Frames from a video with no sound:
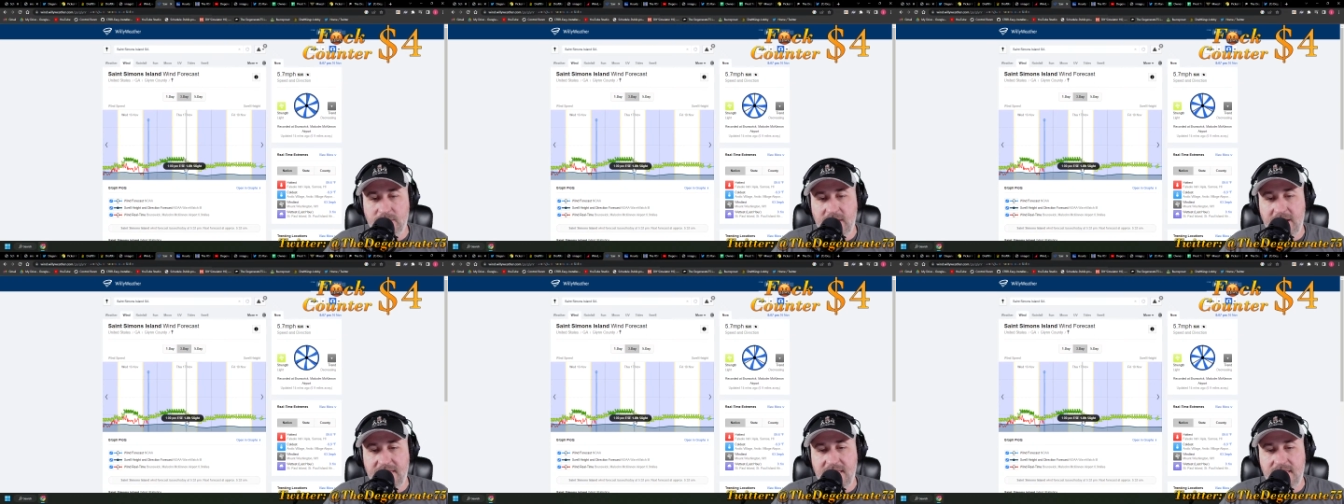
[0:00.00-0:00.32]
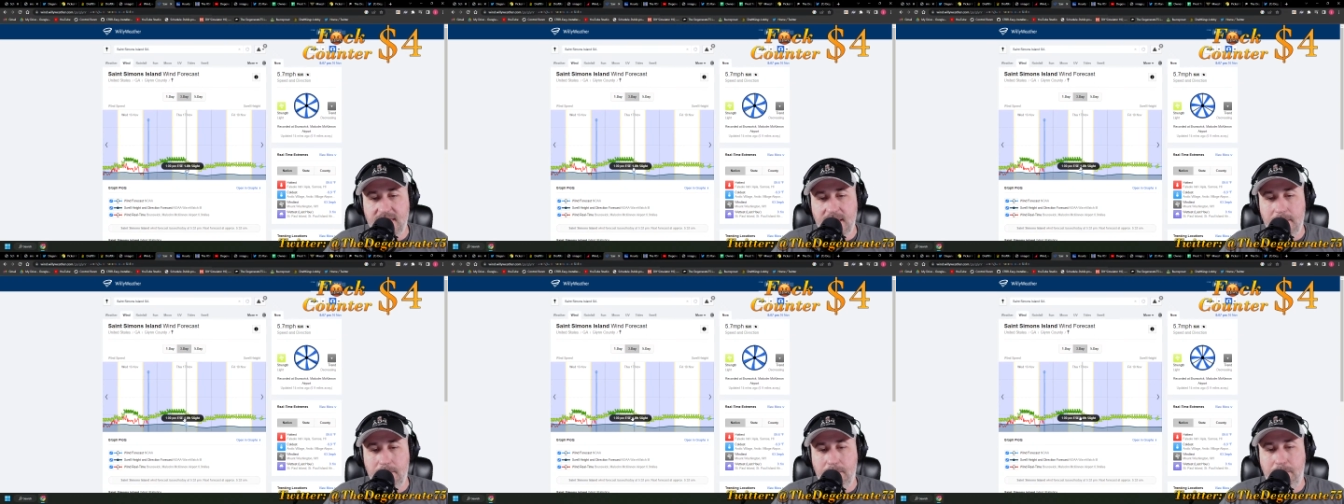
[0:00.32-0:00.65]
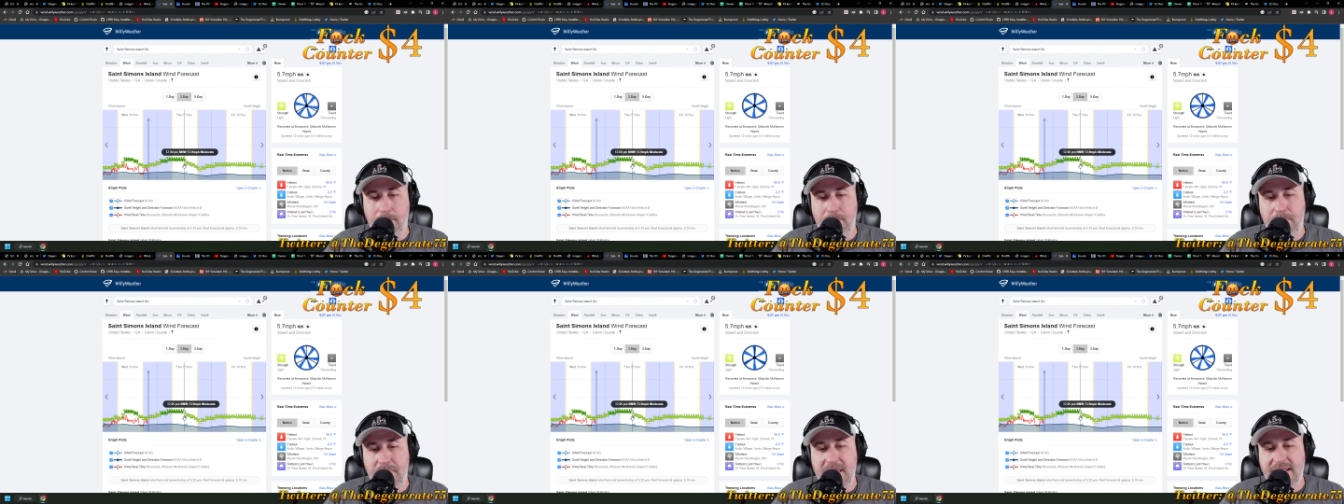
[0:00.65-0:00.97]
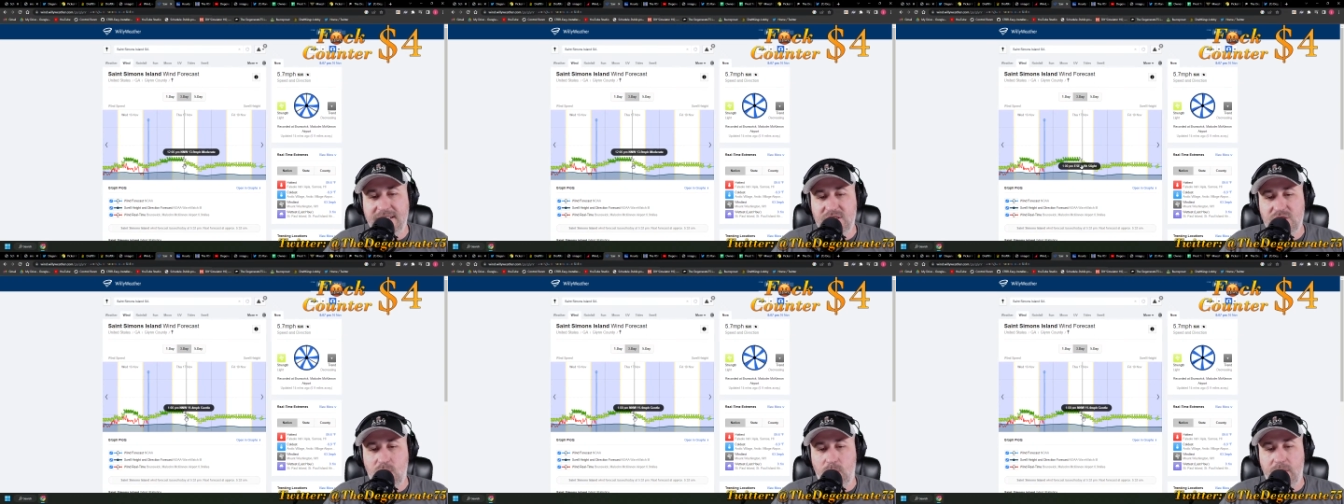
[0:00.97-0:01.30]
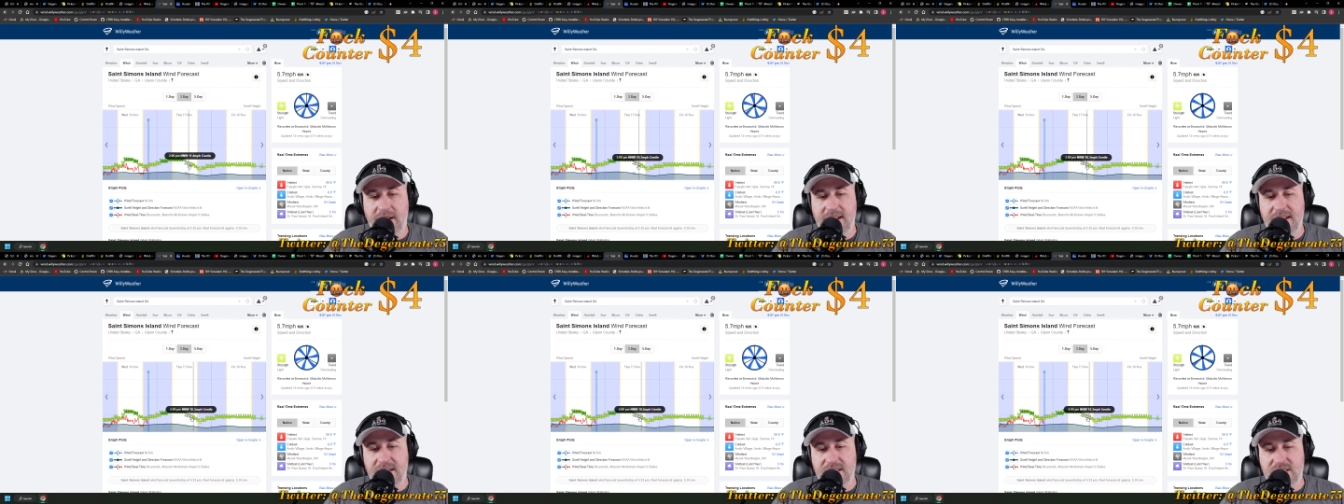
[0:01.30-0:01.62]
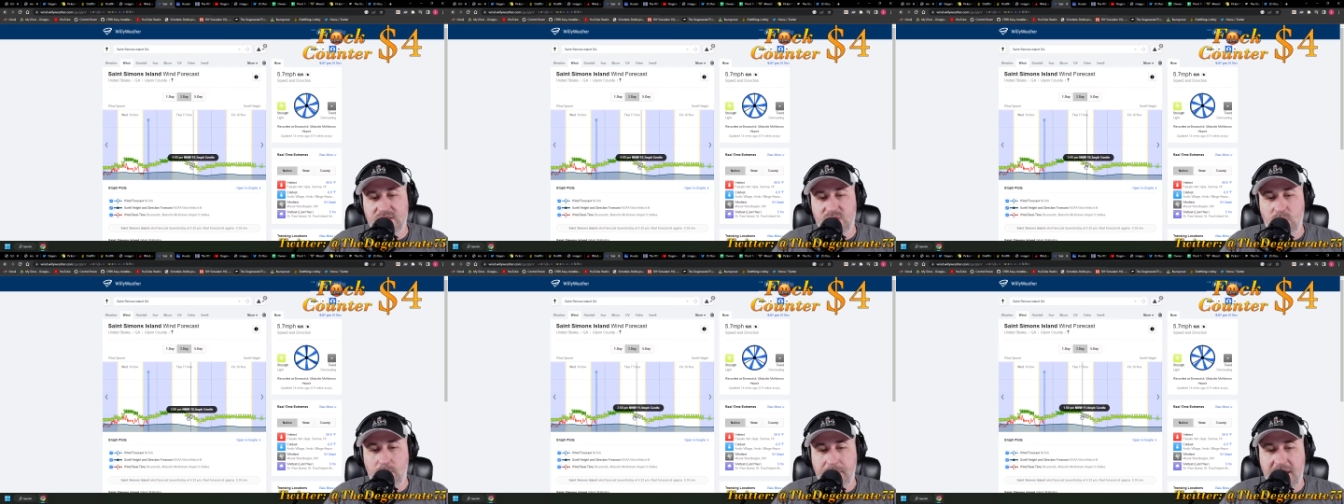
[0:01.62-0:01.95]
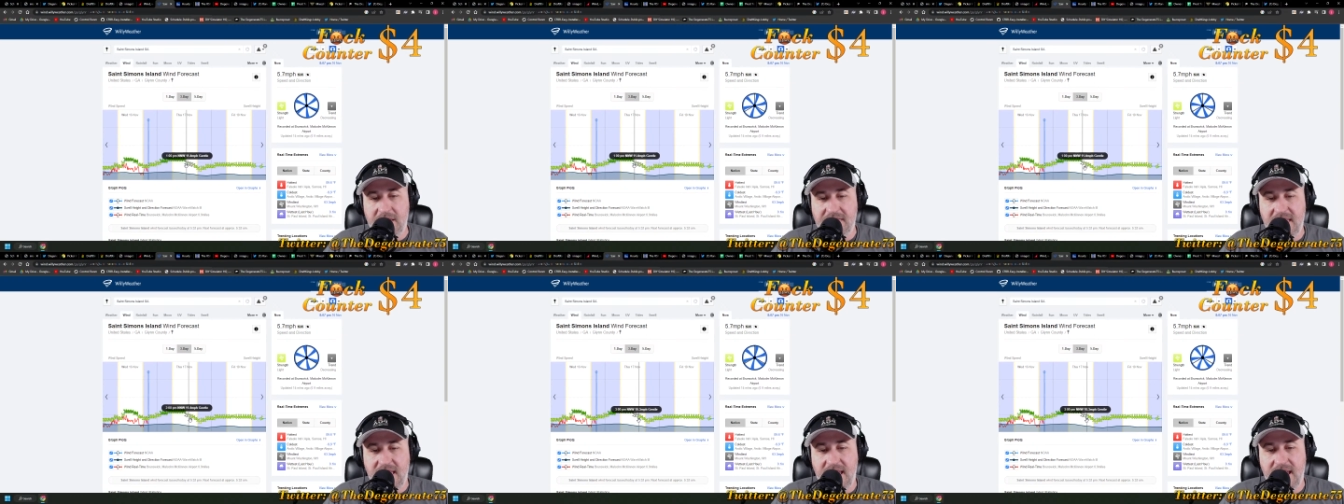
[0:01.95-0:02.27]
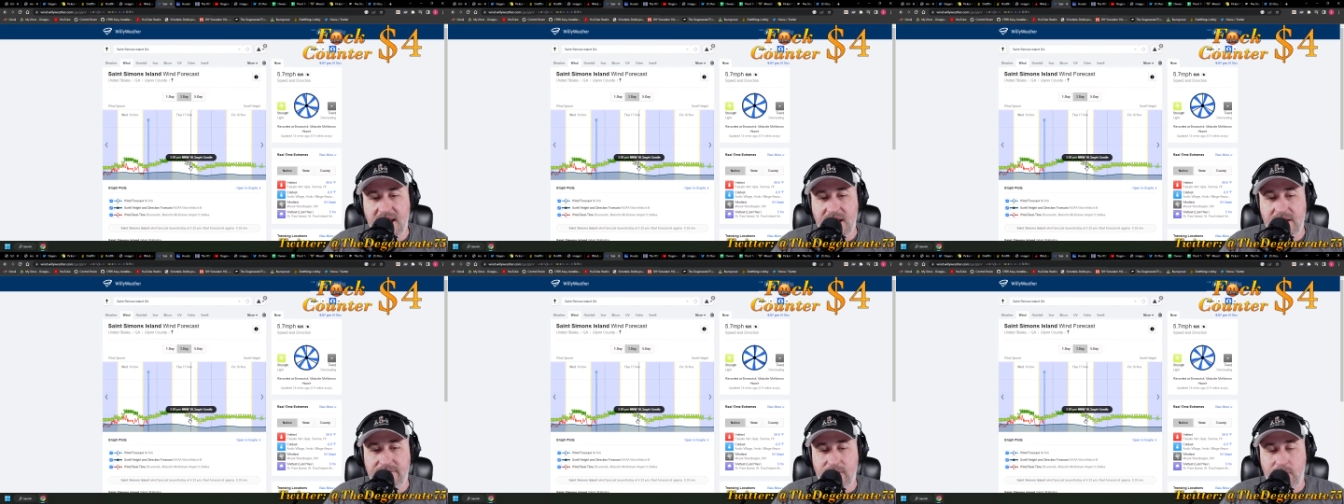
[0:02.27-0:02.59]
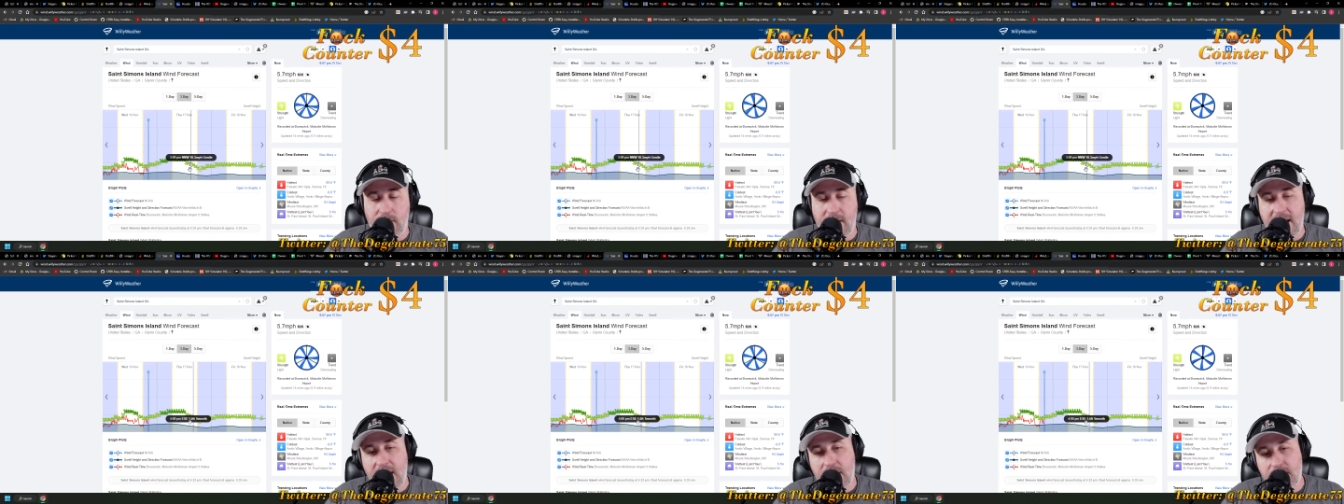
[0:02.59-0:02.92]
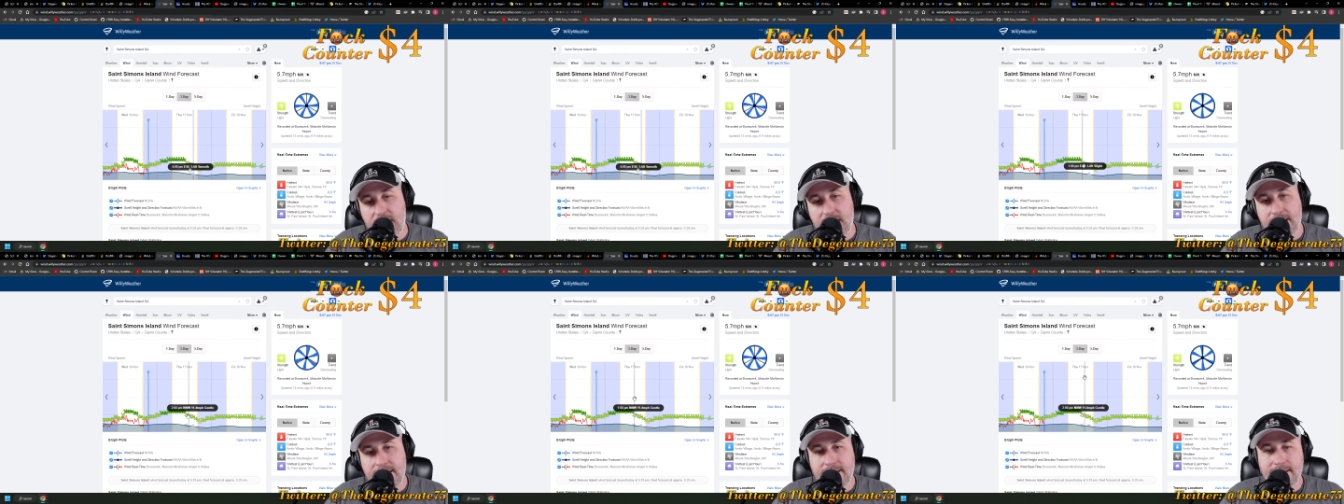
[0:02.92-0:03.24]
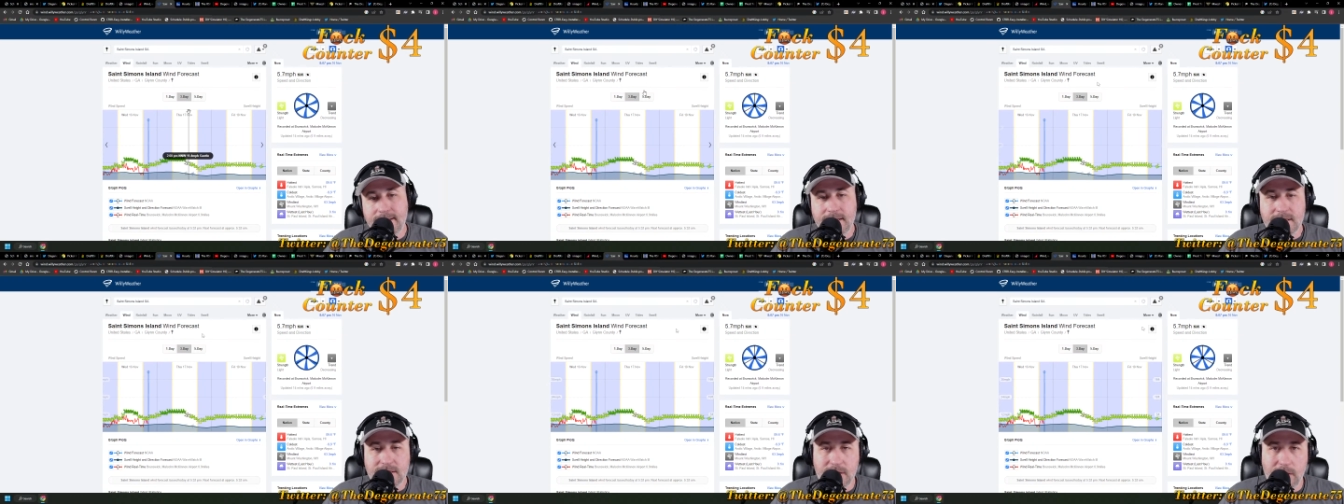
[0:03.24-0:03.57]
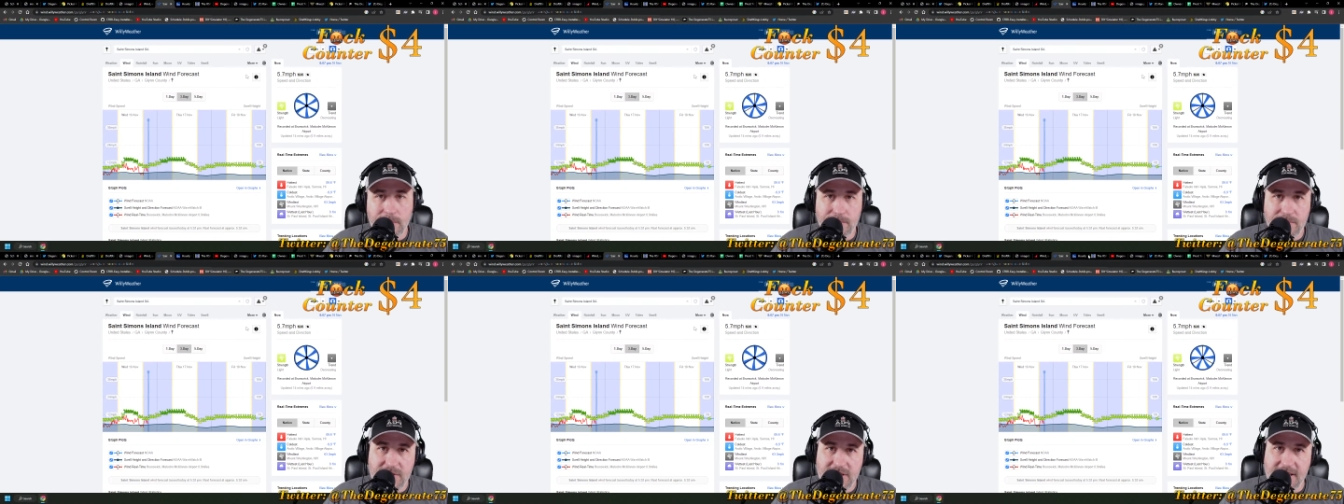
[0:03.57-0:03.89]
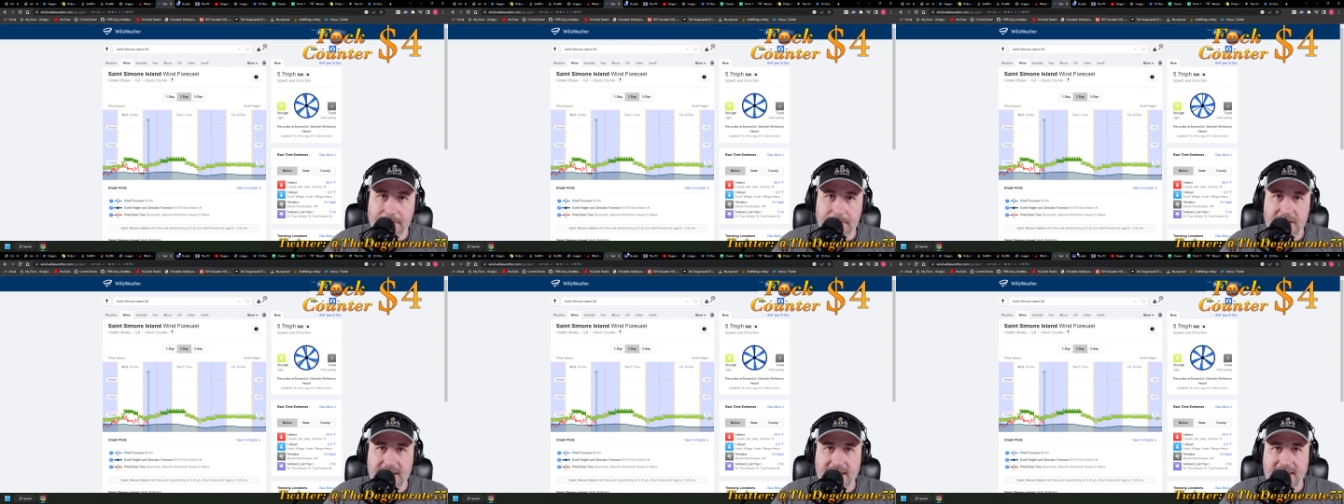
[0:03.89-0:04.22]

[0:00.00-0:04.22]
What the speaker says: So I think the peak scoring conditions will be at the end of the round. So something to